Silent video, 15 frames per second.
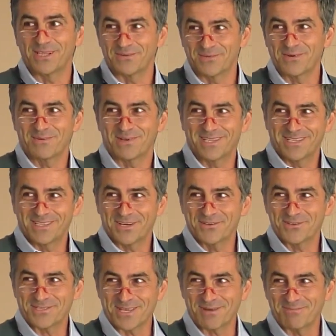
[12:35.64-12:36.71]
we will
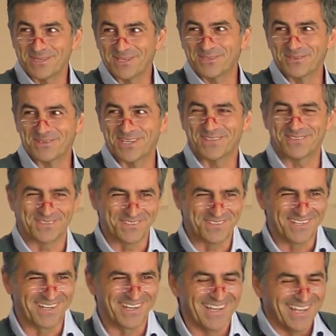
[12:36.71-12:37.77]
introduce somebody to read for you
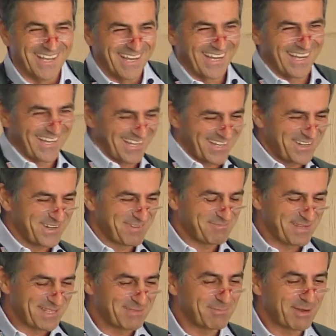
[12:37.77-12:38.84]
now.
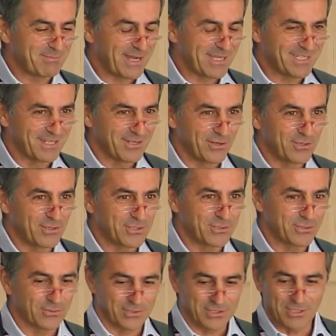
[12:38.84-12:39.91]
But my
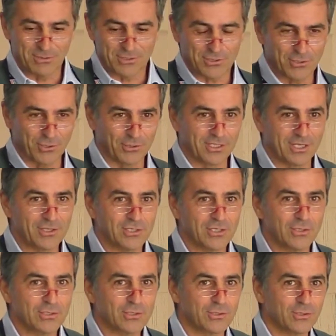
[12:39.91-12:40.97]
mother-in-law she was short, and she
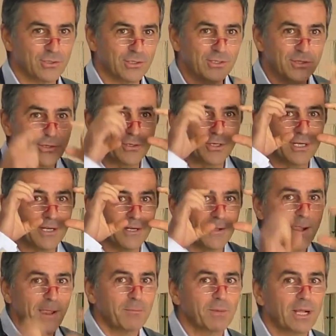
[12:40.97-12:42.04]
used to look through her
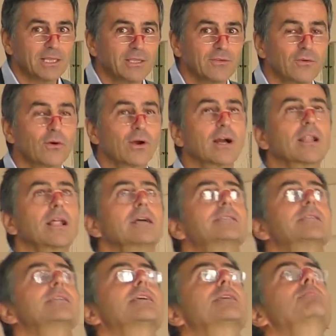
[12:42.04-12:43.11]
multifocal
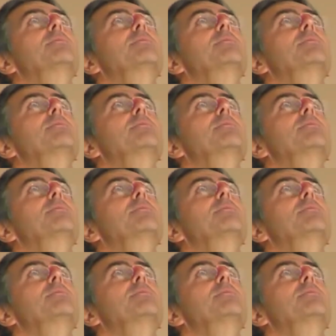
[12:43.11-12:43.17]
glasses and